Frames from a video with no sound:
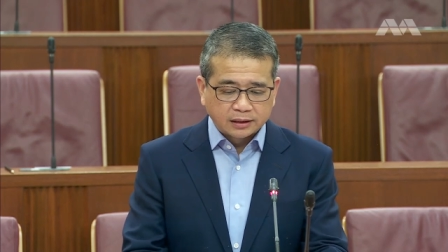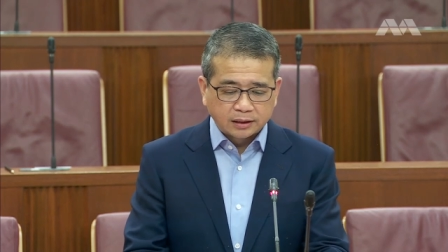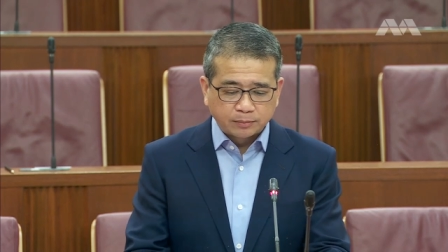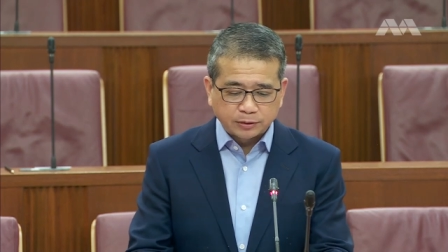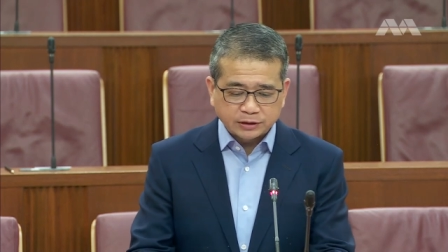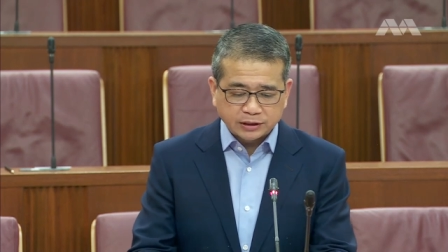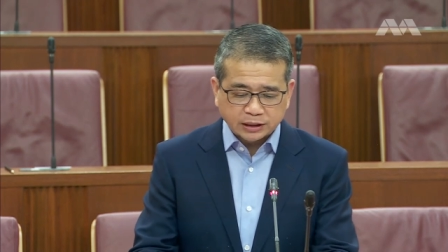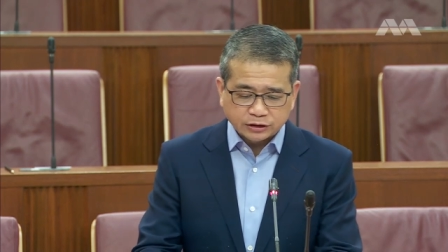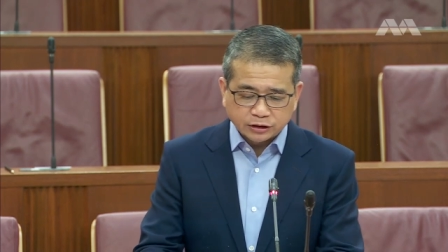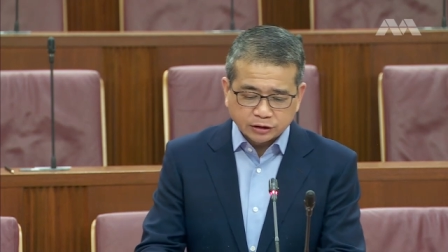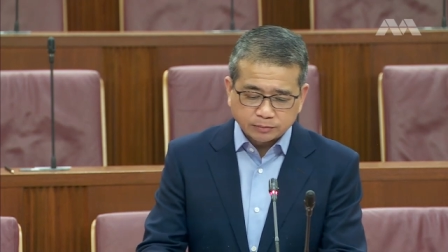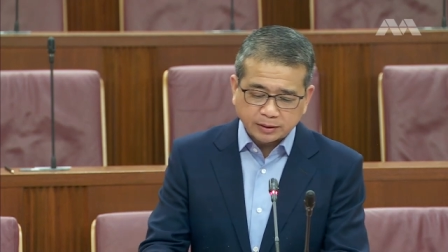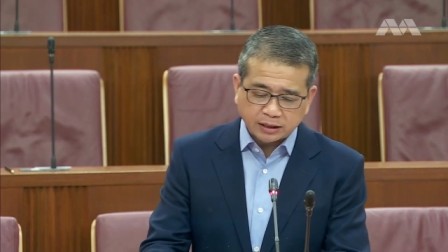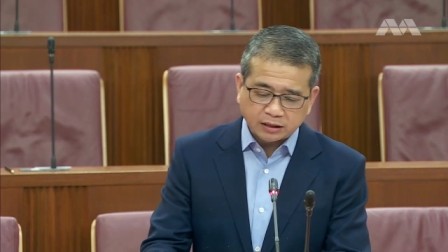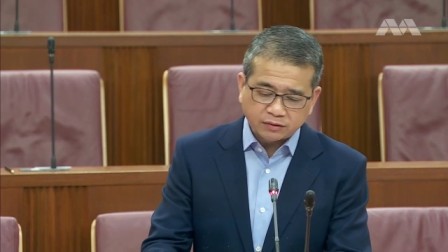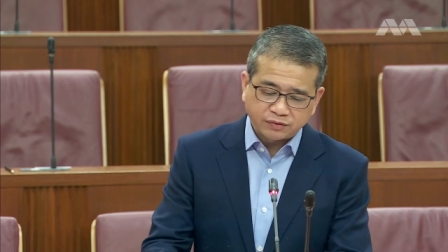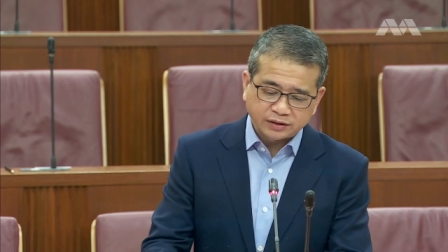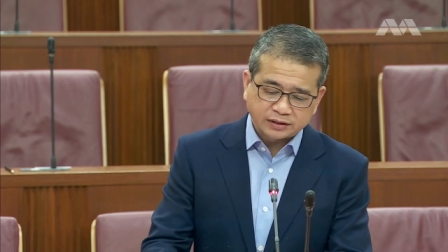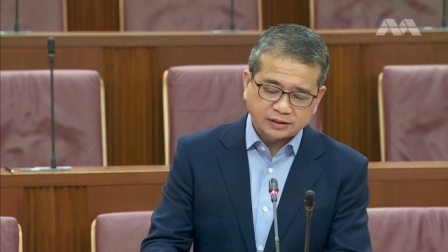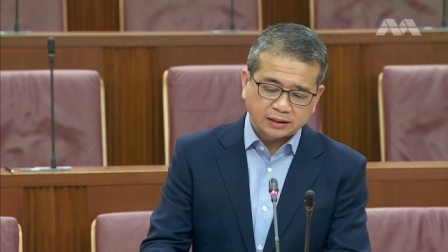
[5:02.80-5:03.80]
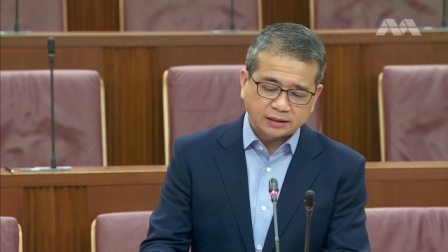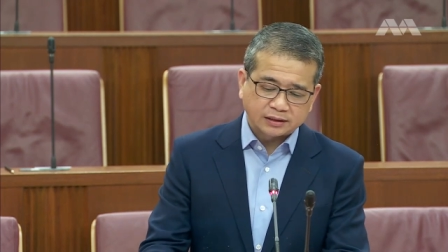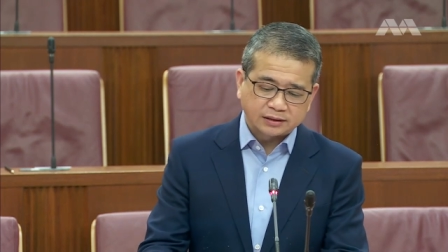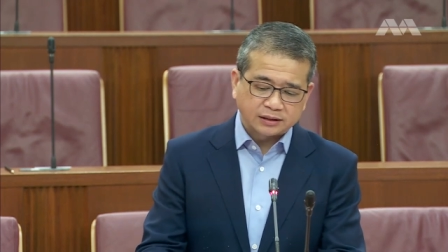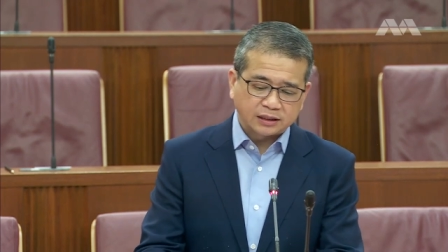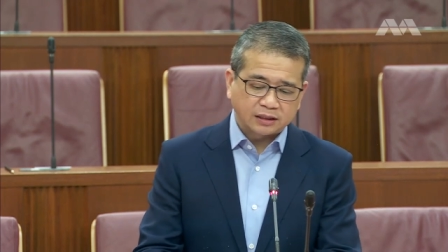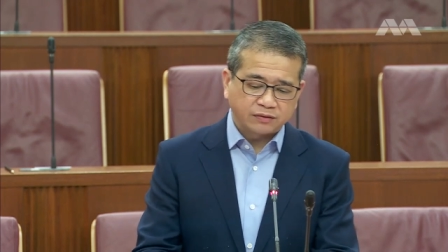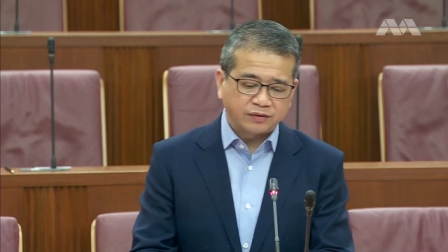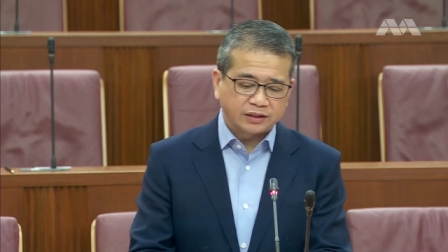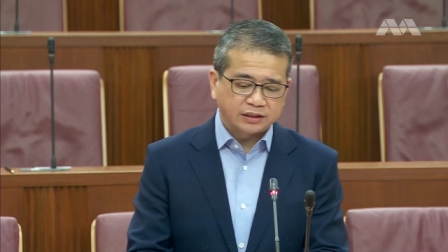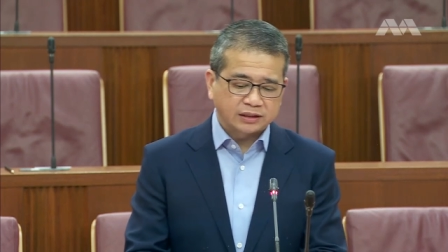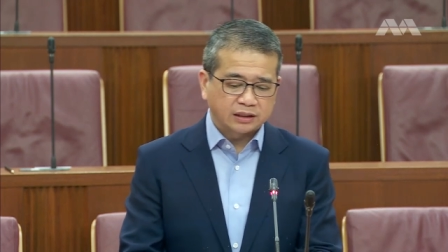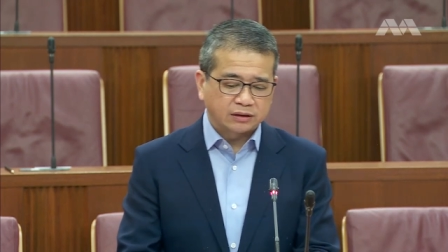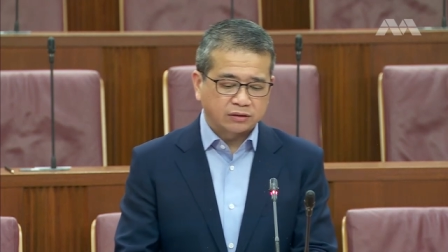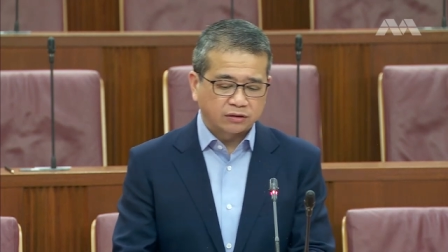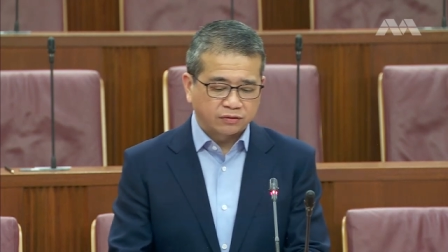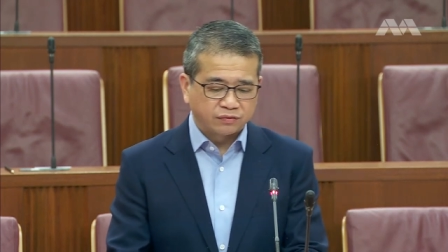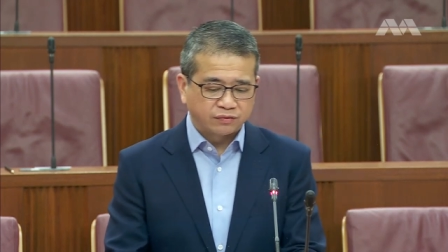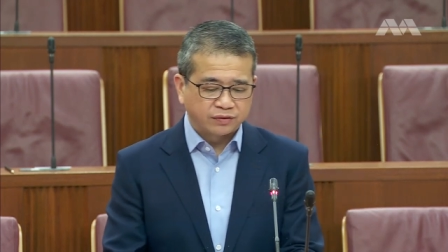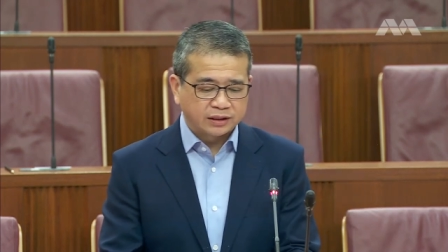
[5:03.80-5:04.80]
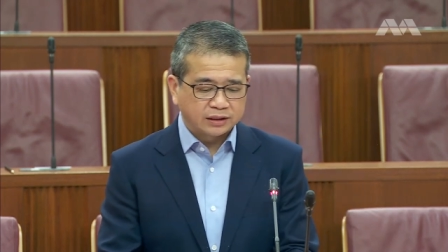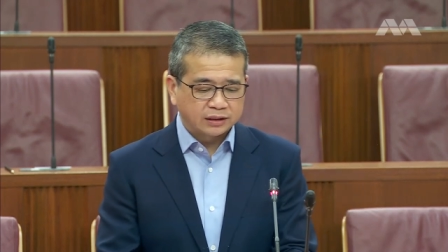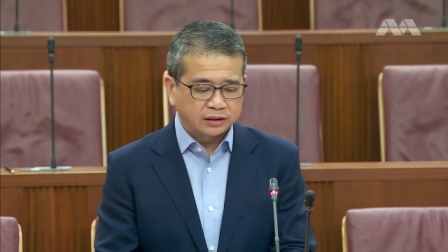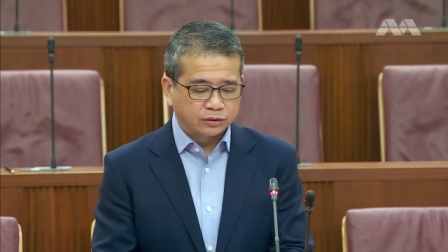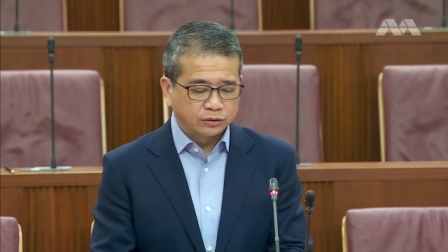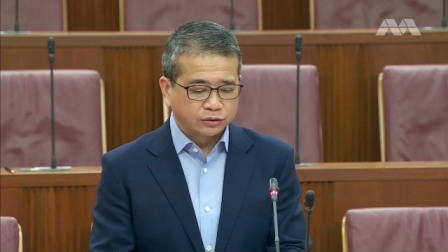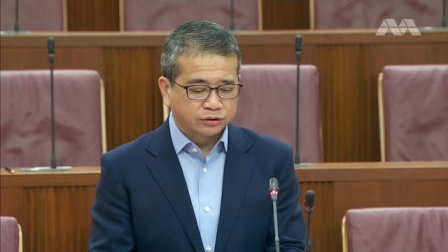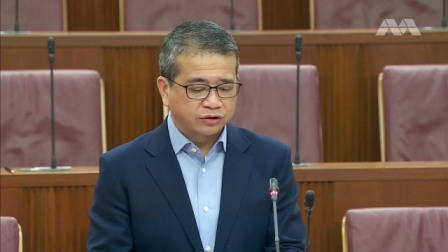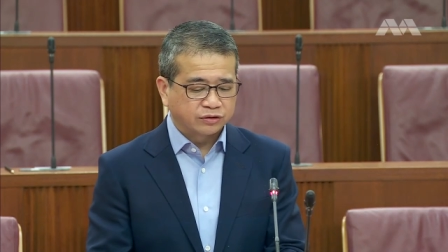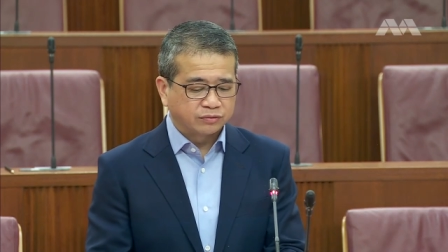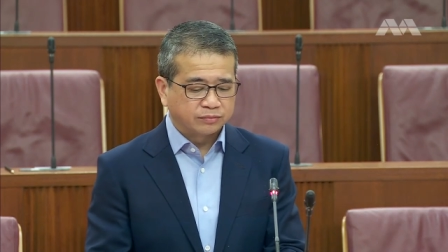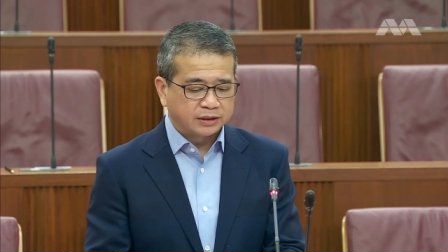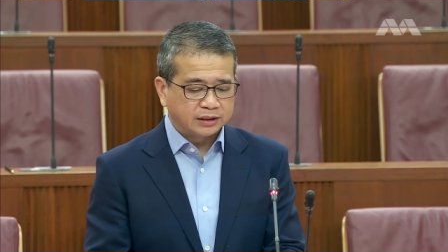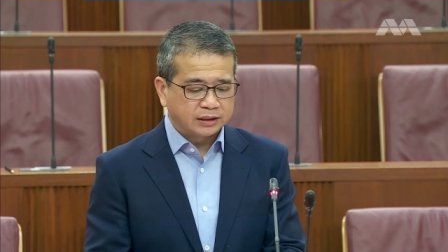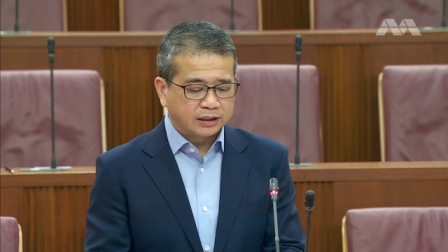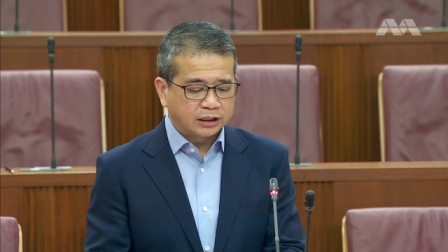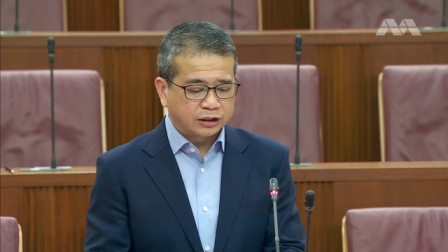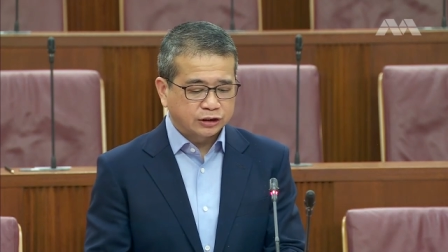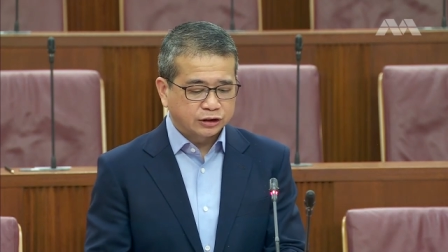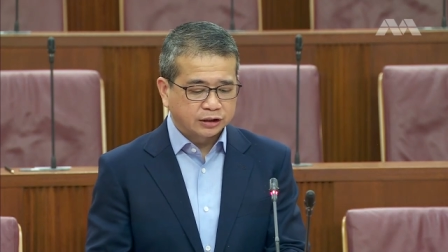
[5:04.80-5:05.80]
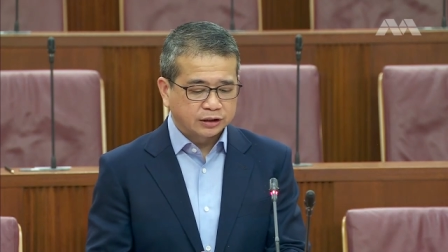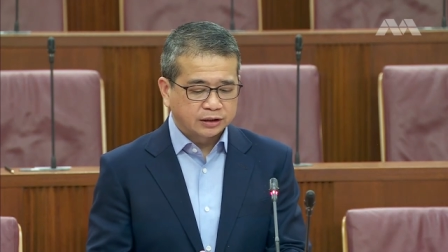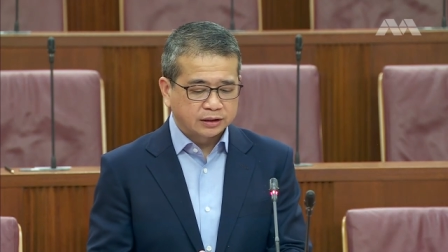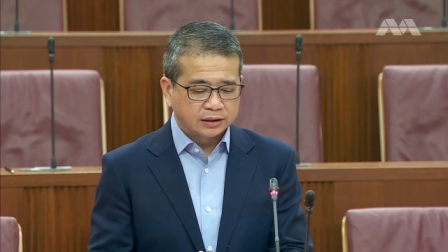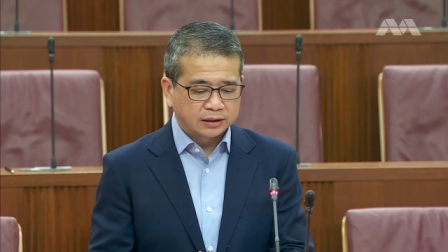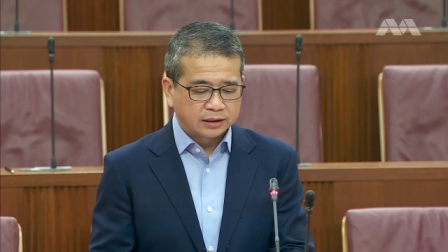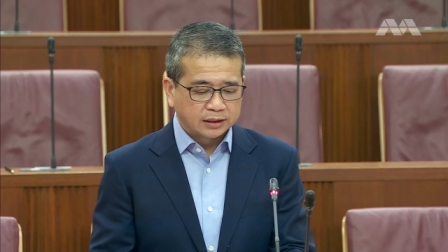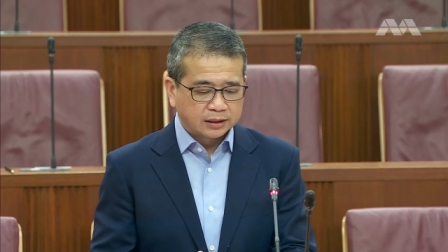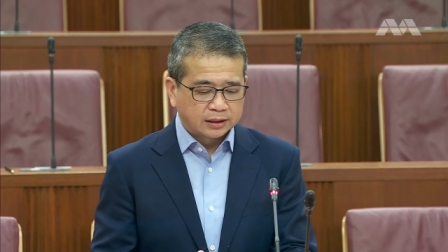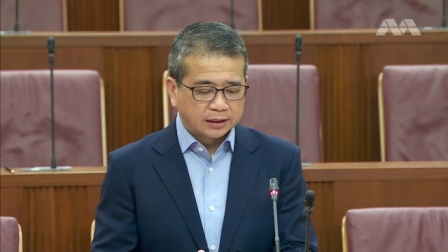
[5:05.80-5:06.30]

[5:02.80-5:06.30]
The potential benefits that CFAs can offer in the use of mediation